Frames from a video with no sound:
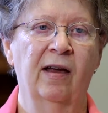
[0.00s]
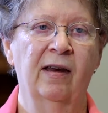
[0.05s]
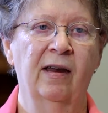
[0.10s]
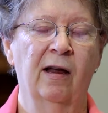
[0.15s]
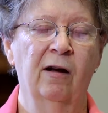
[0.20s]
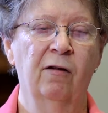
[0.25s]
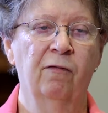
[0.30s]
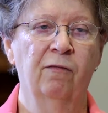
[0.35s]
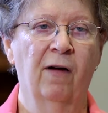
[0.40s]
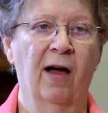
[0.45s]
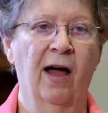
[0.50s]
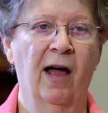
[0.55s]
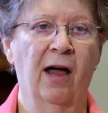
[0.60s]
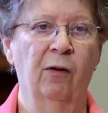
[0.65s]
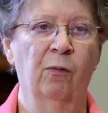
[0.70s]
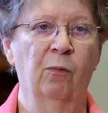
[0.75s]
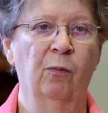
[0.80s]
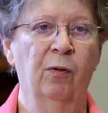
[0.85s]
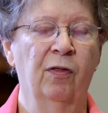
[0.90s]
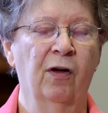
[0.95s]

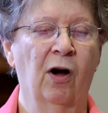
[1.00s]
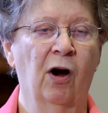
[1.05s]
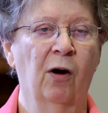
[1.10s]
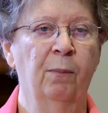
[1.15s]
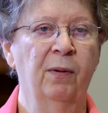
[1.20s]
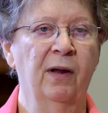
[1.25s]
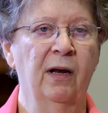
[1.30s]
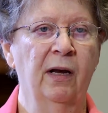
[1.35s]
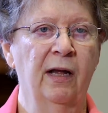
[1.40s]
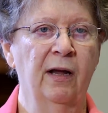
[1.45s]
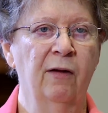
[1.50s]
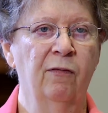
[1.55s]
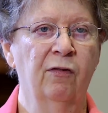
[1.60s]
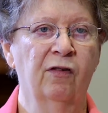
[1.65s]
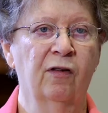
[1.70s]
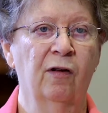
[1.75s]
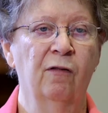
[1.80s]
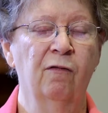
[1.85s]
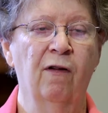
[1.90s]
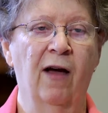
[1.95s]
identify with our
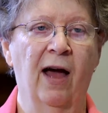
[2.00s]
beliefs and